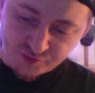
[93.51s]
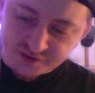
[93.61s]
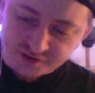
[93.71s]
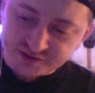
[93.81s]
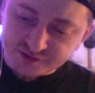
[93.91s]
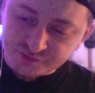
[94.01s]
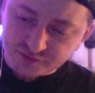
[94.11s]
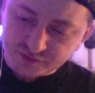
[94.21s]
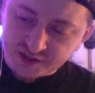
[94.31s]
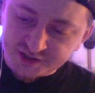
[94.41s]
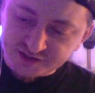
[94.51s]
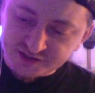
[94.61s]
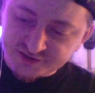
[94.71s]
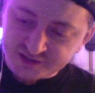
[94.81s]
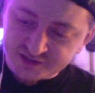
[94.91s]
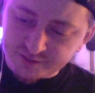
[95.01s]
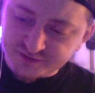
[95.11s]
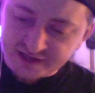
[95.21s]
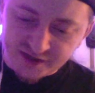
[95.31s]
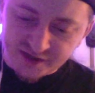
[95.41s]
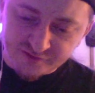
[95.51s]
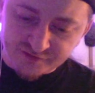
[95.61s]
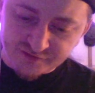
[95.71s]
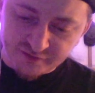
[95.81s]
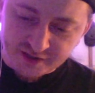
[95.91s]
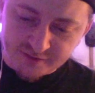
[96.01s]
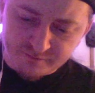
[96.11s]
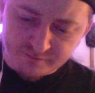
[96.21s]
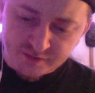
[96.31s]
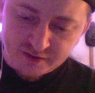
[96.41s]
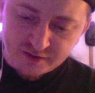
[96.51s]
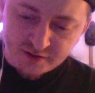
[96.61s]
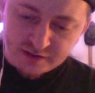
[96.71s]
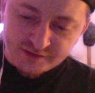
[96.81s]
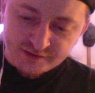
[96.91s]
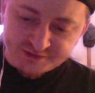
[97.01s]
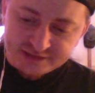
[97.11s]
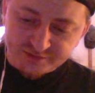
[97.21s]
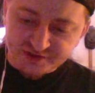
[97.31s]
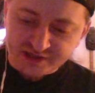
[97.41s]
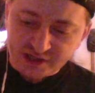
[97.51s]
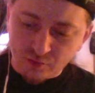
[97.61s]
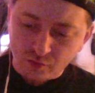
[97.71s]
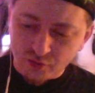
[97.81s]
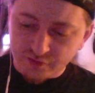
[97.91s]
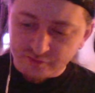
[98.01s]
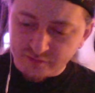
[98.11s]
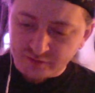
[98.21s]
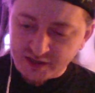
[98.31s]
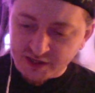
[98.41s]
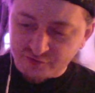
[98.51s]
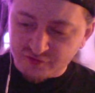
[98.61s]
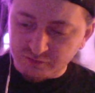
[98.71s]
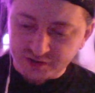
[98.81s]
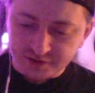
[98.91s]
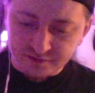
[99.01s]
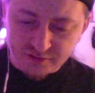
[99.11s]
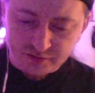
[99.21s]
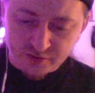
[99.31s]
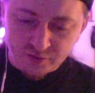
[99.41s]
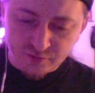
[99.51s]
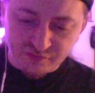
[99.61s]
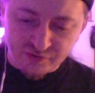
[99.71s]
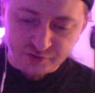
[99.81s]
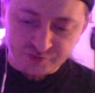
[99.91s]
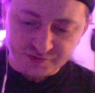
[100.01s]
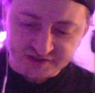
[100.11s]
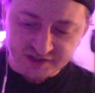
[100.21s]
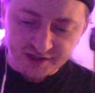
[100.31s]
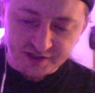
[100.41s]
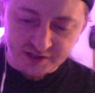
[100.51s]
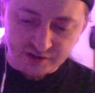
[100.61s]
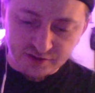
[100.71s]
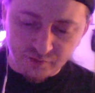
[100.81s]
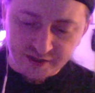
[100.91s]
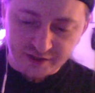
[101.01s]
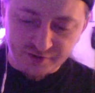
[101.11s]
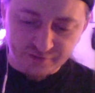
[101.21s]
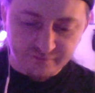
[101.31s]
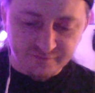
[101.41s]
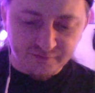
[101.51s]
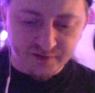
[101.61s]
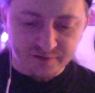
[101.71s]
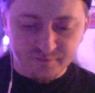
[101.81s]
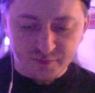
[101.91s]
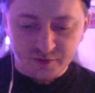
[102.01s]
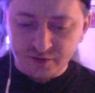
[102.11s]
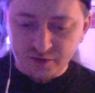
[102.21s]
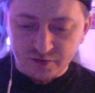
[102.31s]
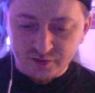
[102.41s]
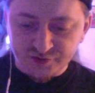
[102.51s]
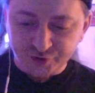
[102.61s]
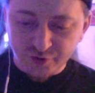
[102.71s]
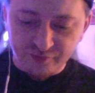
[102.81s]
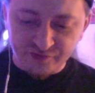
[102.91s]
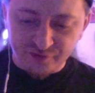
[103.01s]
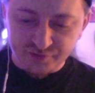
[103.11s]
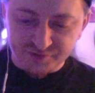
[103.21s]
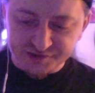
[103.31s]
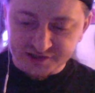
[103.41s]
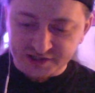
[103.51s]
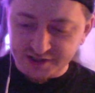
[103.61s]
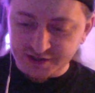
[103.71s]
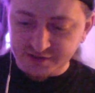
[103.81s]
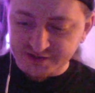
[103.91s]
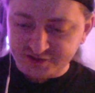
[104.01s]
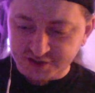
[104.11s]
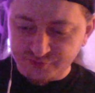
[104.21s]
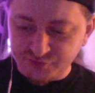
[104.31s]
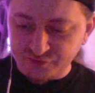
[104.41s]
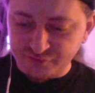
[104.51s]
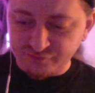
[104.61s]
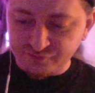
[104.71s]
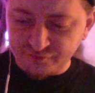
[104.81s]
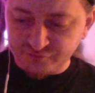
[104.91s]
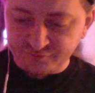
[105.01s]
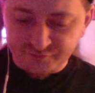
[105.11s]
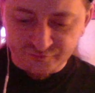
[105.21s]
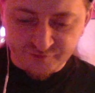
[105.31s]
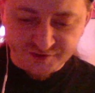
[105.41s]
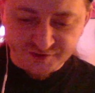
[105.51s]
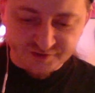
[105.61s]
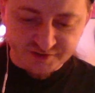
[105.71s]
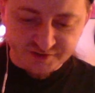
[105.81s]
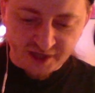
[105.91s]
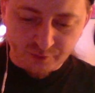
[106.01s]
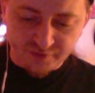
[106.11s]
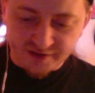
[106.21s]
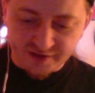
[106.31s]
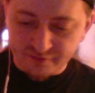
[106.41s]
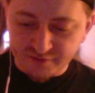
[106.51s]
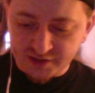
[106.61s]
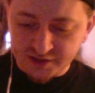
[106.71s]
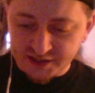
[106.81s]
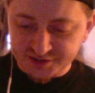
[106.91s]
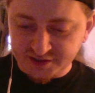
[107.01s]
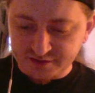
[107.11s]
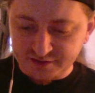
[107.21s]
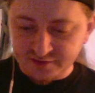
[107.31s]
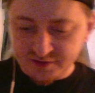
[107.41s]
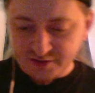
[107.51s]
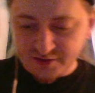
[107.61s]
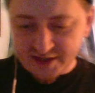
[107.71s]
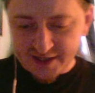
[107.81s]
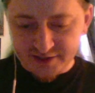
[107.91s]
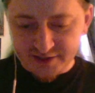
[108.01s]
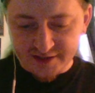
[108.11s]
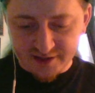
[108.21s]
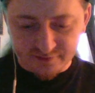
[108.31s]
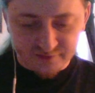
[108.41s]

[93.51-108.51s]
to cutting steps out of the granite, steps now worn and crumbling, prone to sliding away underfoot. So prone to sliding that Sabriel reached the top without realizing it, head down,